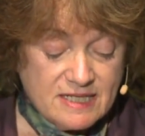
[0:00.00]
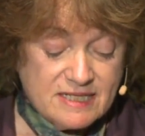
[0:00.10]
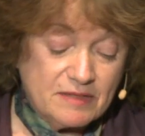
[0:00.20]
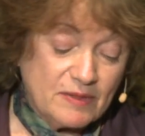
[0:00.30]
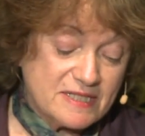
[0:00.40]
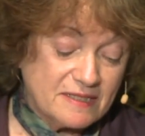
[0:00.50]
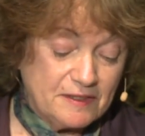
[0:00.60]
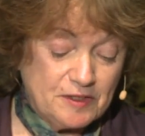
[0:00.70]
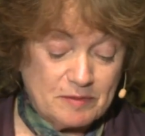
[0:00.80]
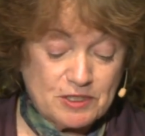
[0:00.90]
sequencing the
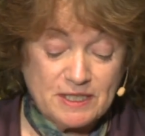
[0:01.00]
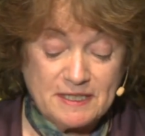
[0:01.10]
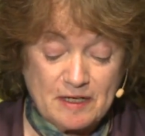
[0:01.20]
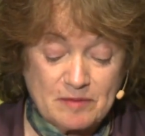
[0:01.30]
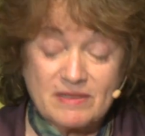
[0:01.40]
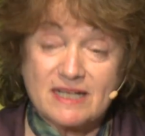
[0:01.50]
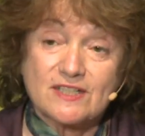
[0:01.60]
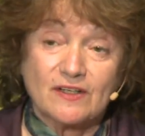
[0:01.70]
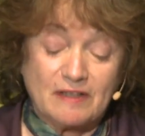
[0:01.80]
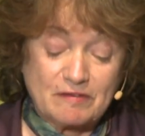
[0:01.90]
human genome has
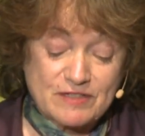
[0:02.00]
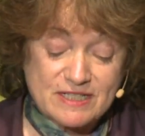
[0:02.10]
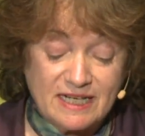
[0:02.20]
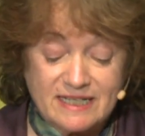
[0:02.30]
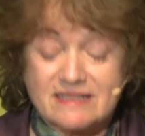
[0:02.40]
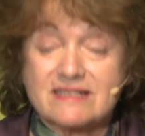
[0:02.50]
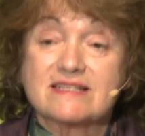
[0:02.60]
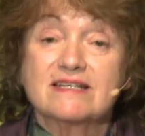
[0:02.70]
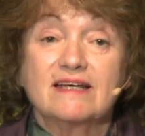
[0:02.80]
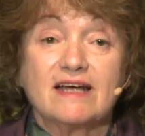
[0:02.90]
done a lot for
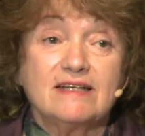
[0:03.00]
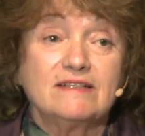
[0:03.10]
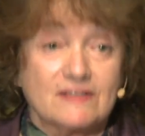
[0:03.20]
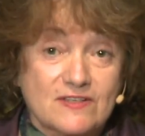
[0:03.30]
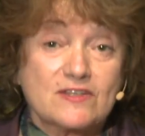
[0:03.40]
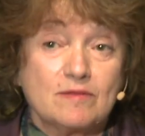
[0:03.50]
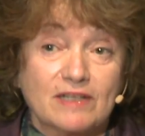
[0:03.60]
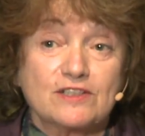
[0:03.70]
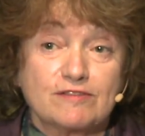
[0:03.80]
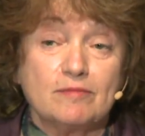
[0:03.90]
science and not so
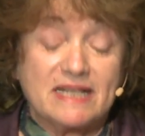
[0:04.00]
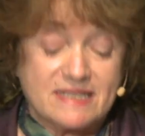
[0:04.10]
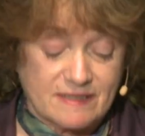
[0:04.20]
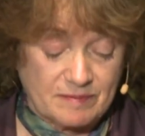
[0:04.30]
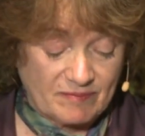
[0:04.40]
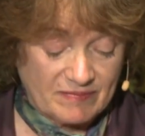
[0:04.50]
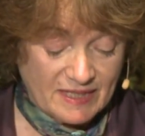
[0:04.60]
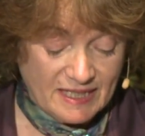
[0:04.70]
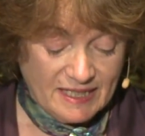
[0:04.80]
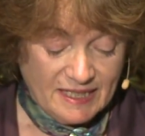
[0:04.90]
much for medicine.
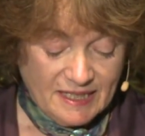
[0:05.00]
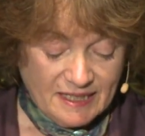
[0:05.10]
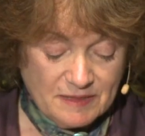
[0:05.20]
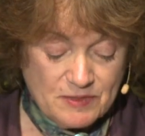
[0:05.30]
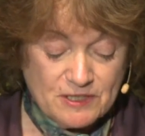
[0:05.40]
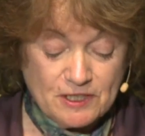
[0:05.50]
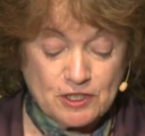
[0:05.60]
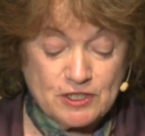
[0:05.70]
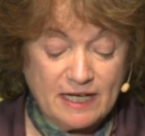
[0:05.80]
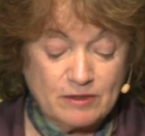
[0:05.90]
And the researcher
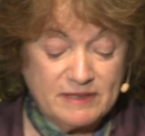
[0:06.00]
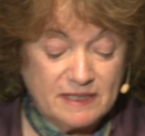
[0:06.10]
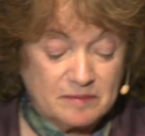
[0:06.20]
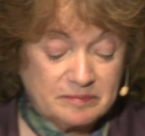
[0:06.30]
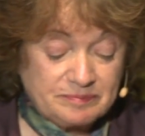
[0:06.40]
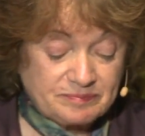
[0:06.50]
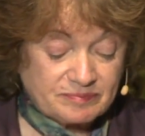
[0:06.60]
Jack Riordan,